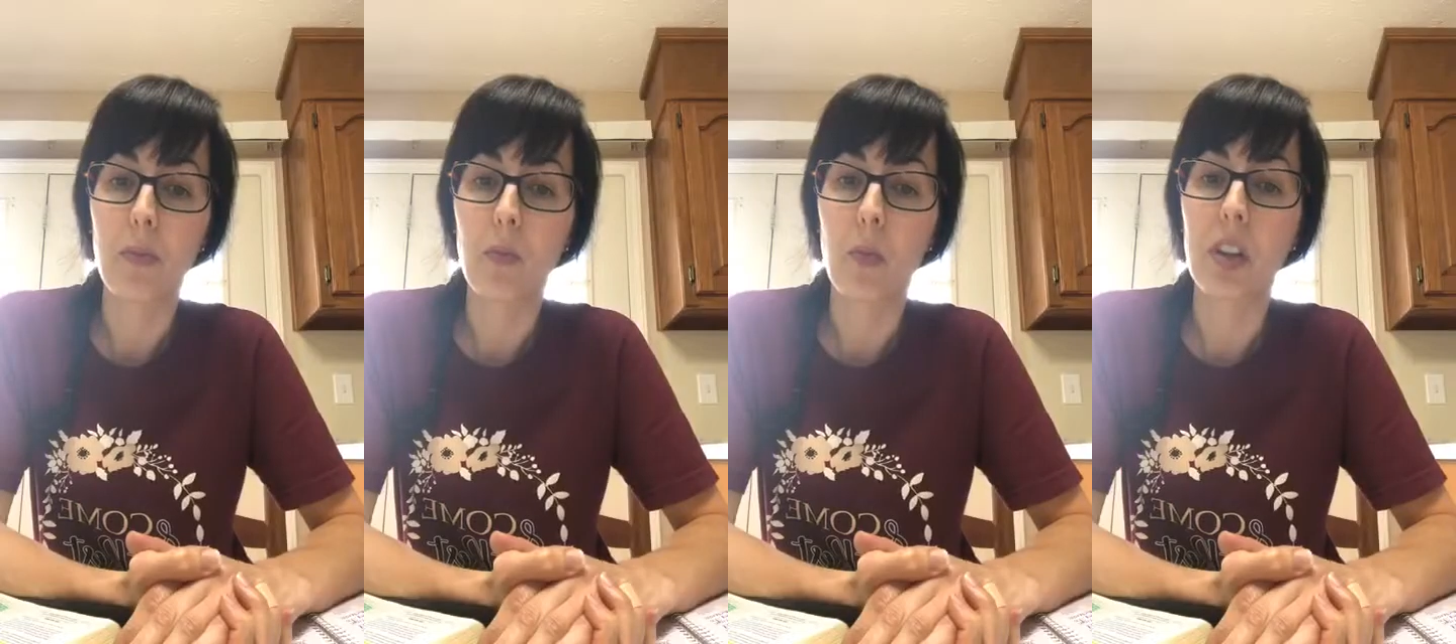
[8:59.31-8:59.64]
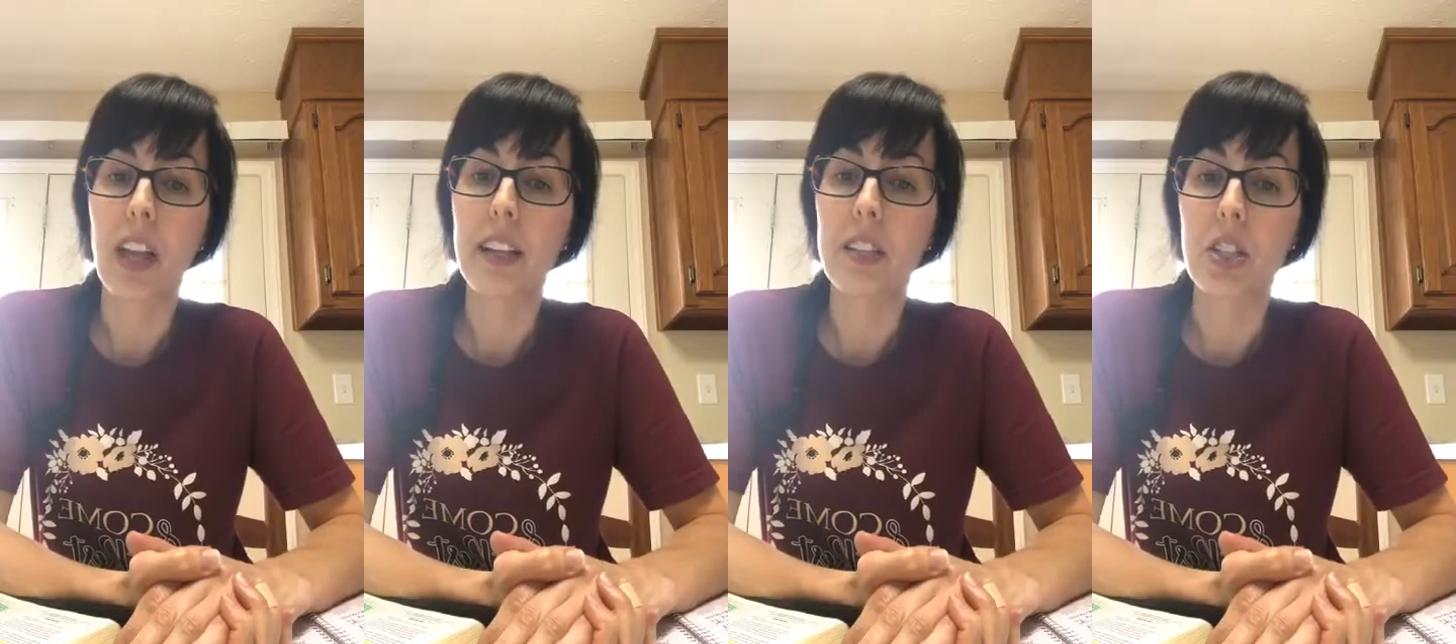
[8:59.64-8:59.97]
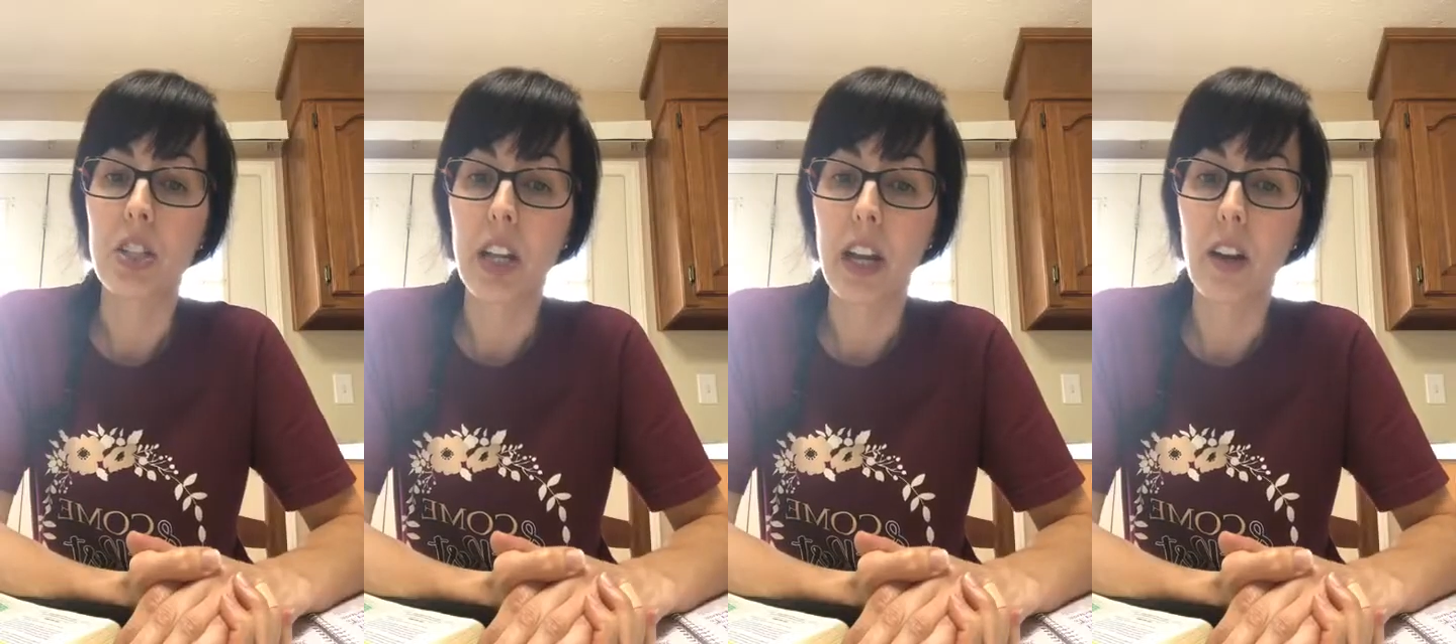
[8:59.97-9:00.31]
would like to
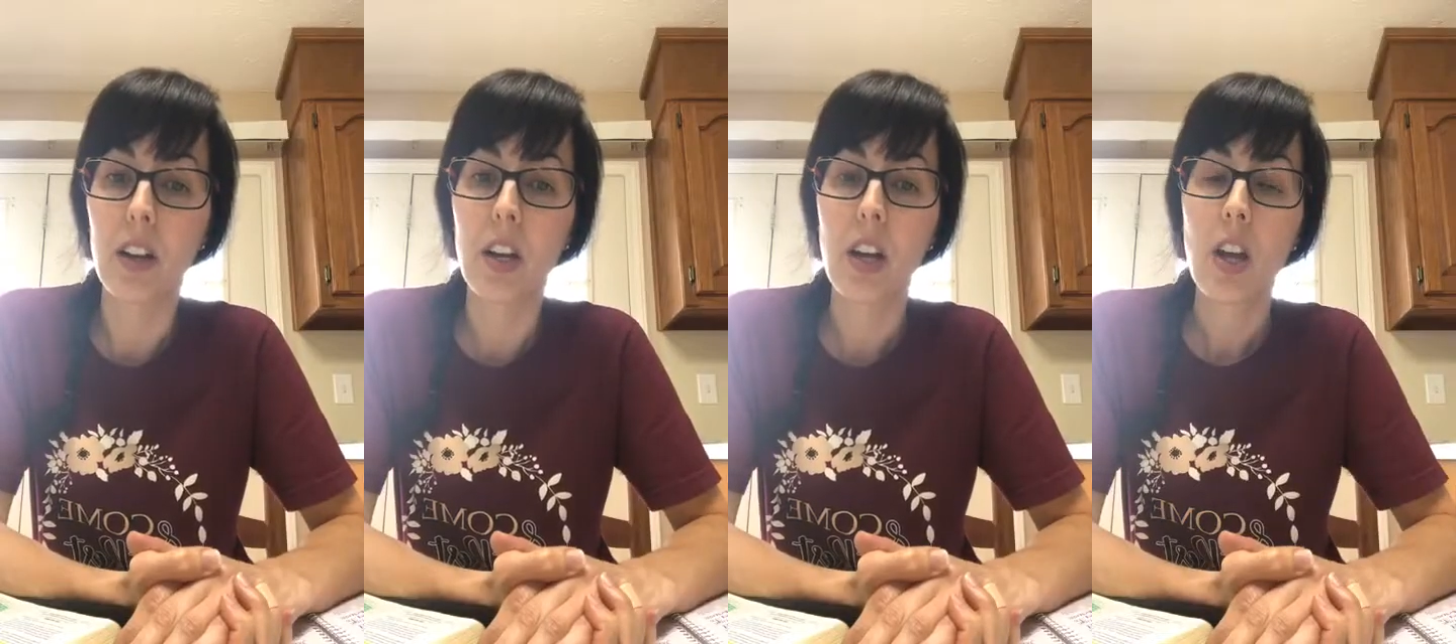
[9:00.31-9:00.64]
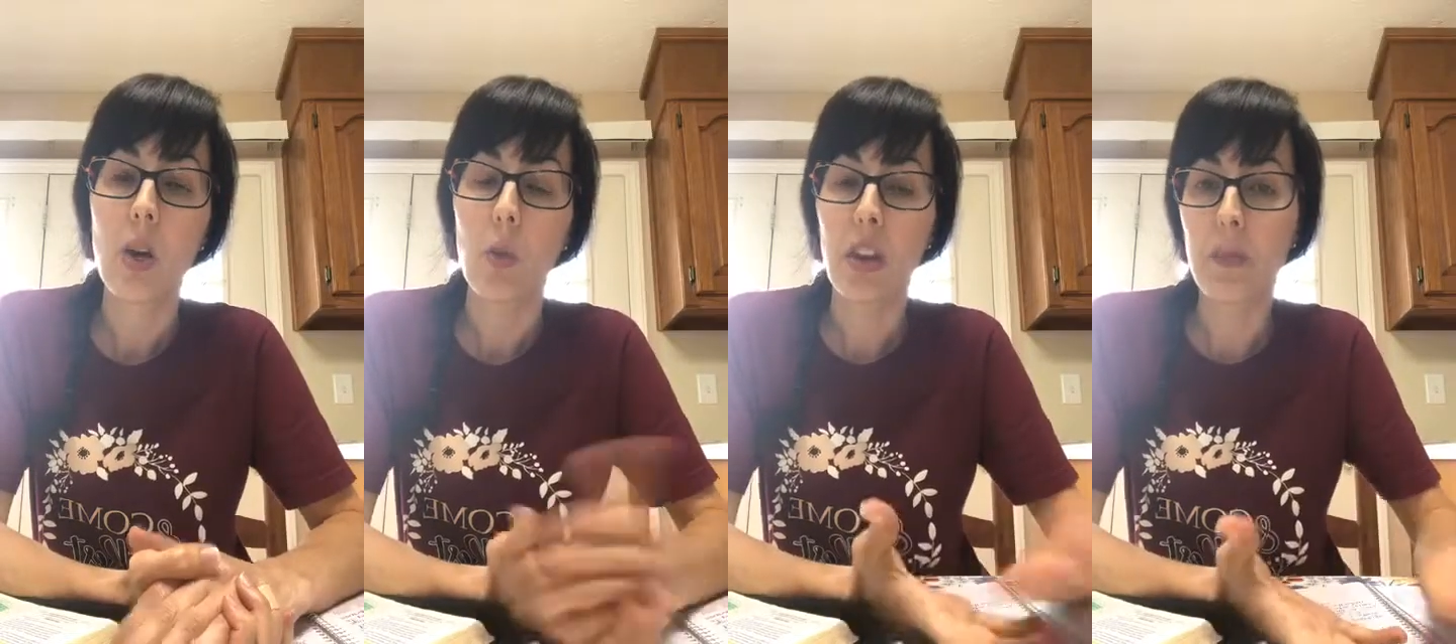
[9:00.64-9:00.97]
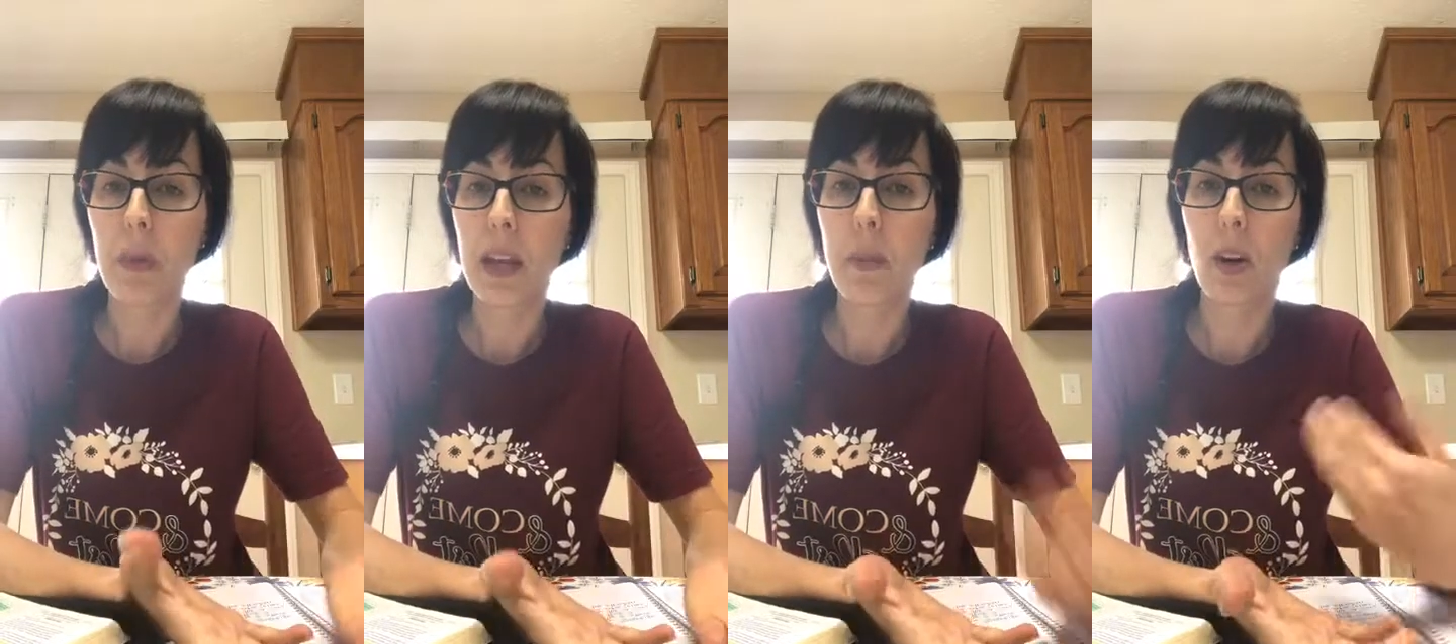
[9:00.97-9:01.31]
share with
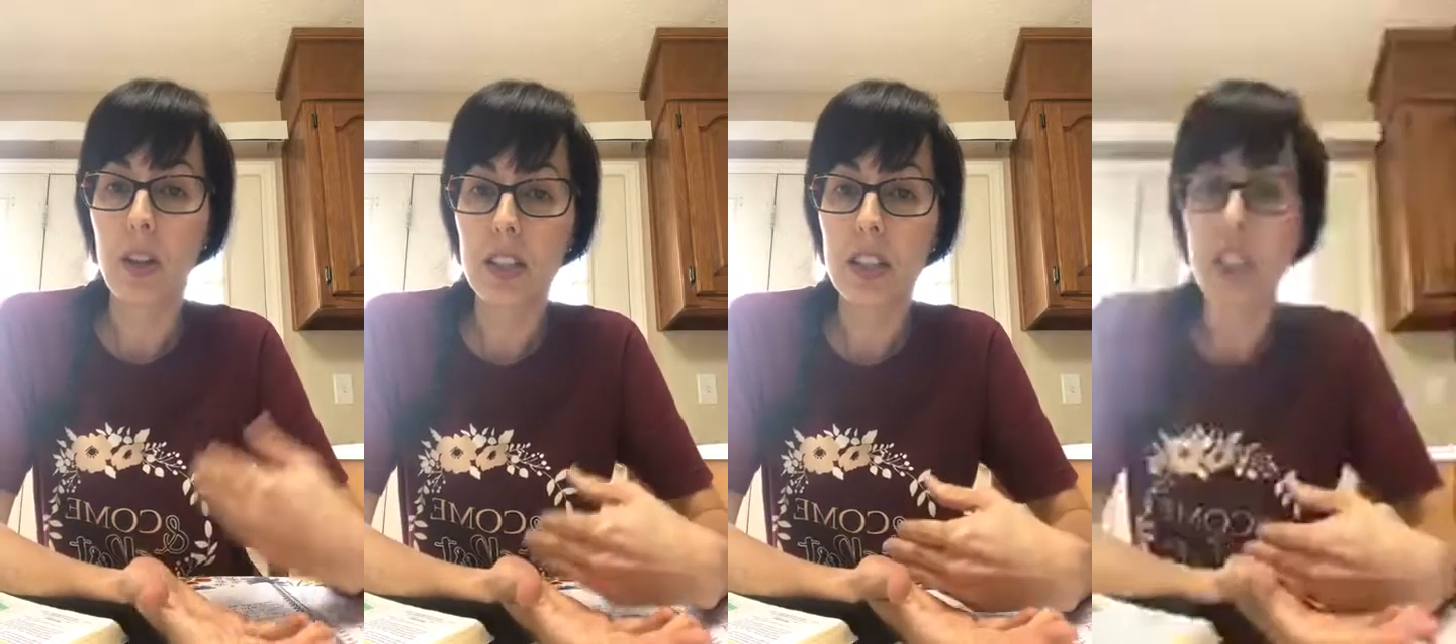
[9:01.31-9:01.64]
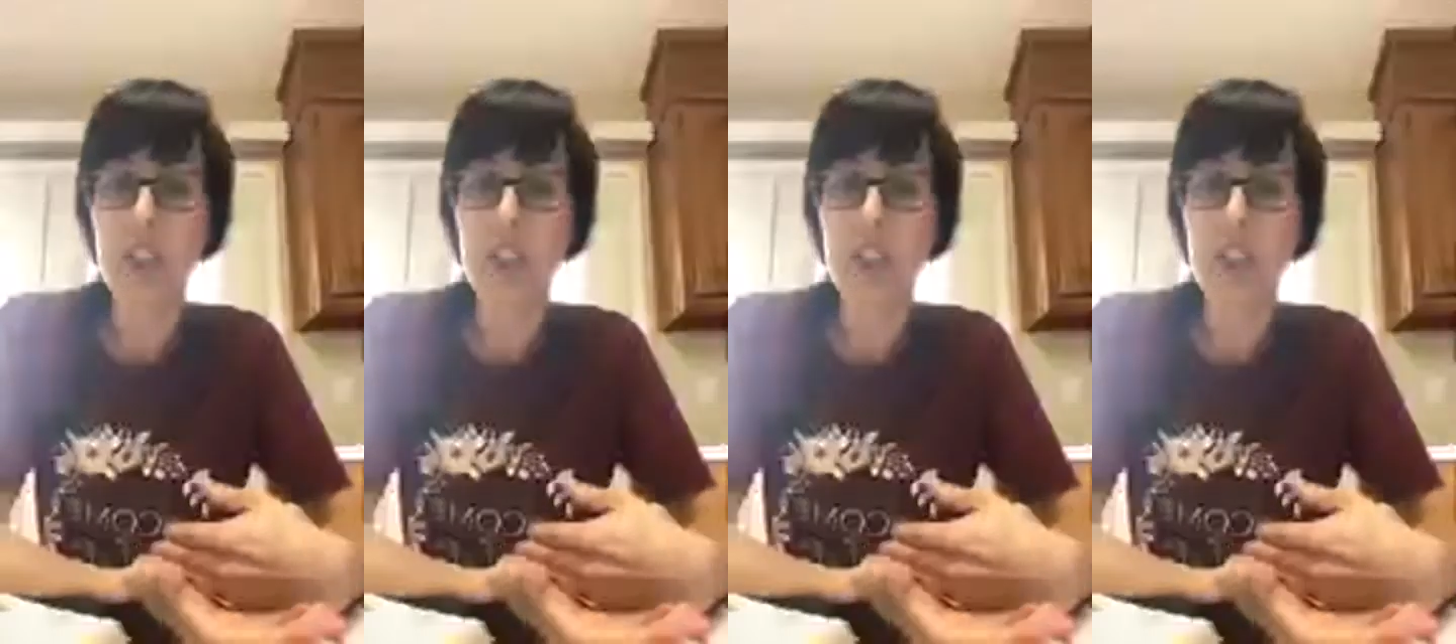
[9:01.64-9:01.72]
me personally.